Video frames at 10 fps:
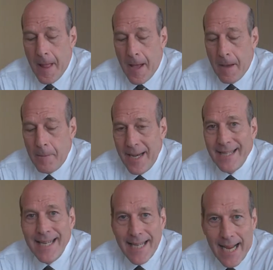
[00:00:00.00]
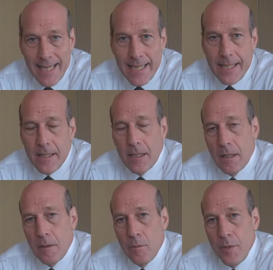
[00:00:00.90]
Uh, but in 1890,
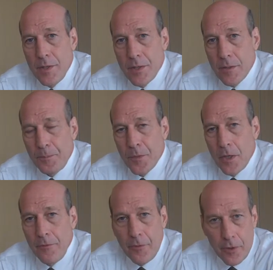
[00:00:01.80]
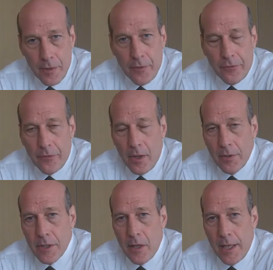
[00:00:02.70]
uh, Riis converted this uh,
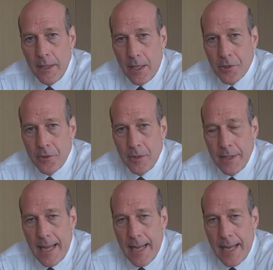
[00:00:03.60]
slide lecture and